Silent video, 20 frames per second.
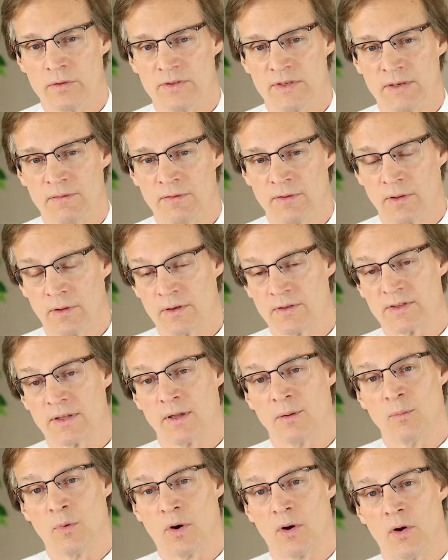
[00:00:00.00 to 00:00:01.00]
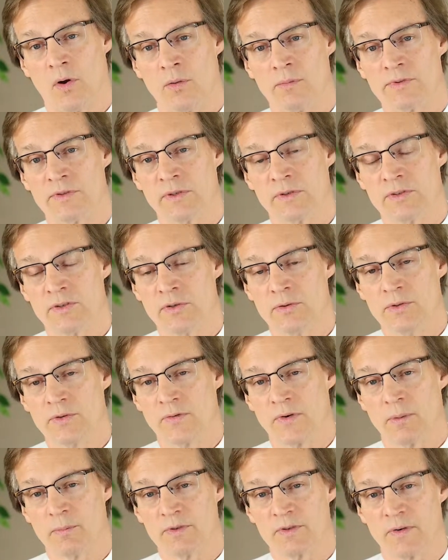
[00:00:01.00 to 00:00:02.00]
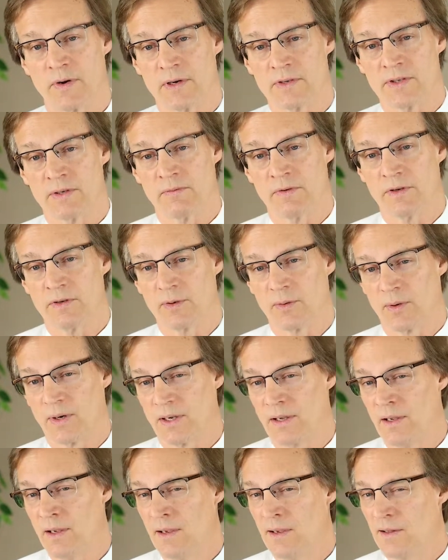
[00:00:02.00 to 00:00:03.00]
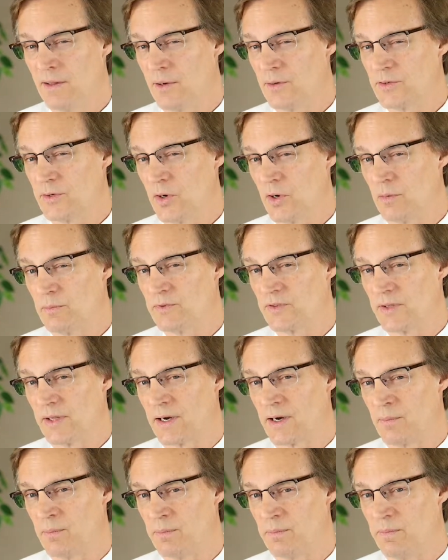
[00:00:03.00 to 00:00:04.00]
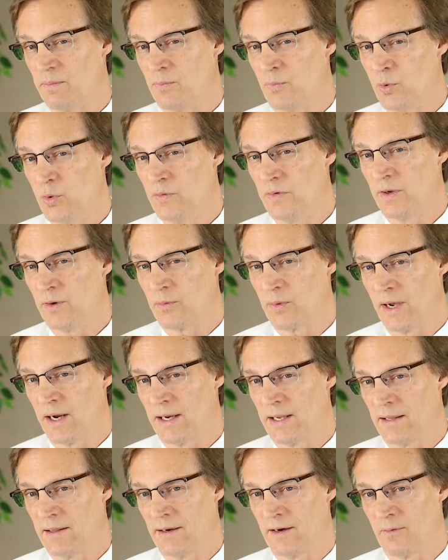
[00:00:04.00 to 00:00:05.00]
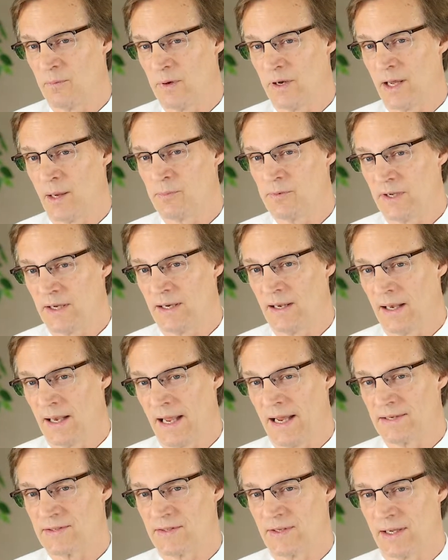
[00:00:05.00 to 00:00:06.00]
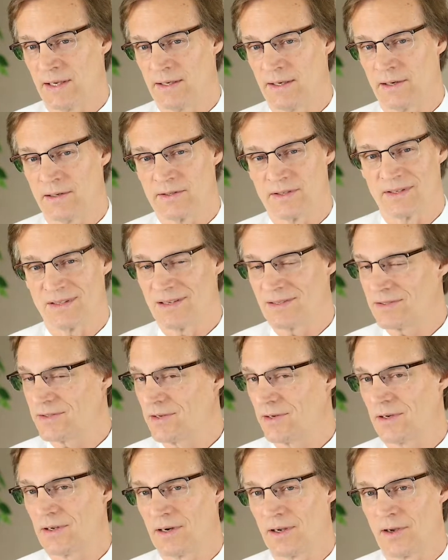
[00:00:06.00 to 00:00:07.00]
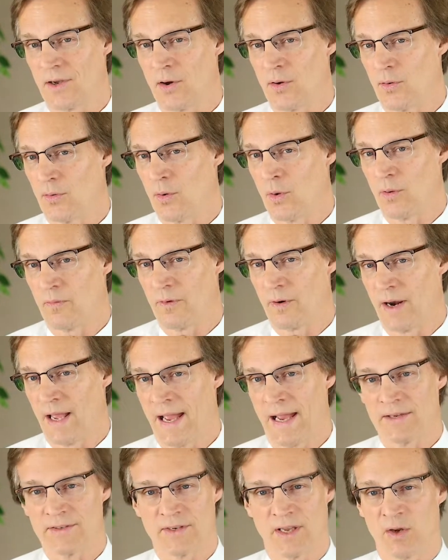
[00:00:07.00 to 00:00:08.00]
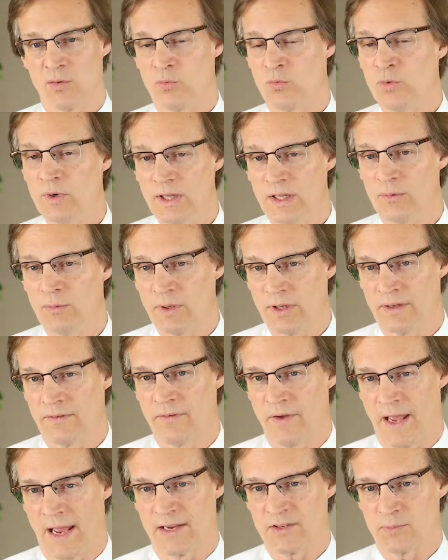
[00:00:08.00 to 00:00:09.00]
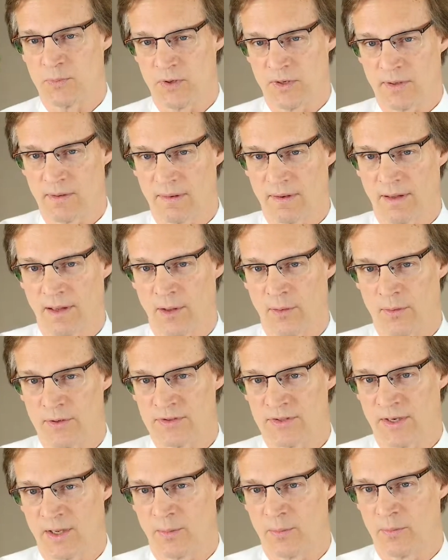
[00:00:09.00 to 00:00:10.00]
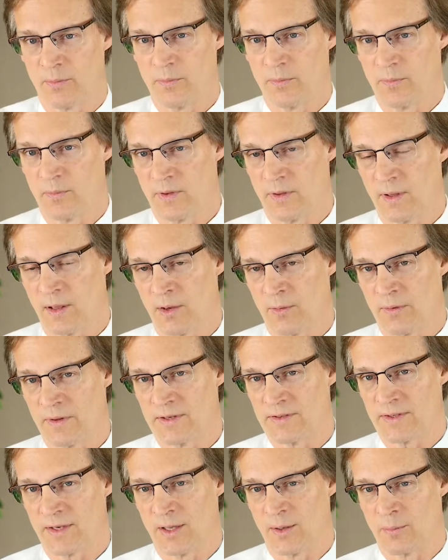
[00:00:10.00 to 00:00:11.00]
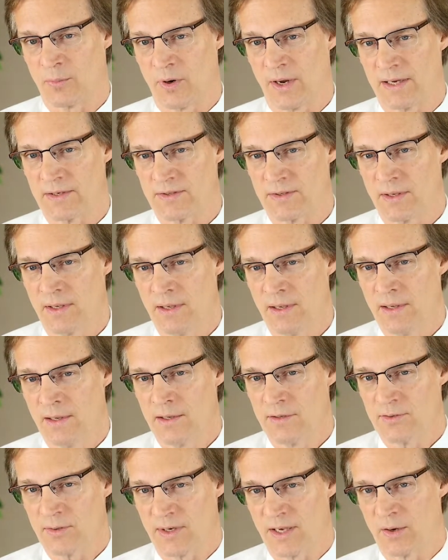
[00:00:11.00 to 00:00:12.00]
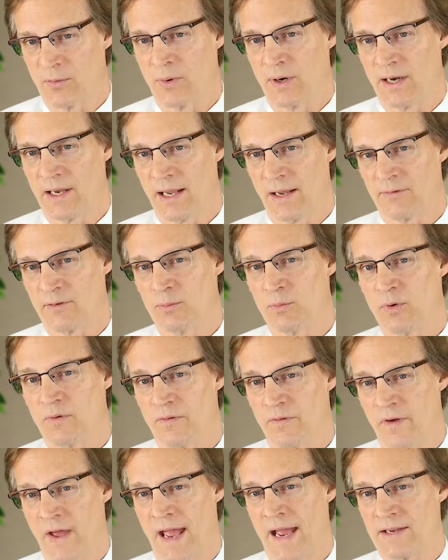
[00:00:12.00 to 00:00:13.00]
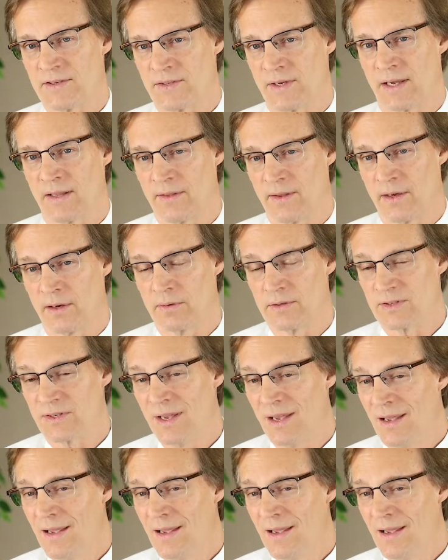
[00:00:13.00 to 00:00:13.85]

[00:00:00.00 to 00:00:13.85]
even though there's a little more homes to choose from as far as inventory, those homes that are move-in ready, that have been updated in the last 10 years, they're still going to go over ask and really, really fast, particularly the lower the sale price. So get ready to have to move fast on those.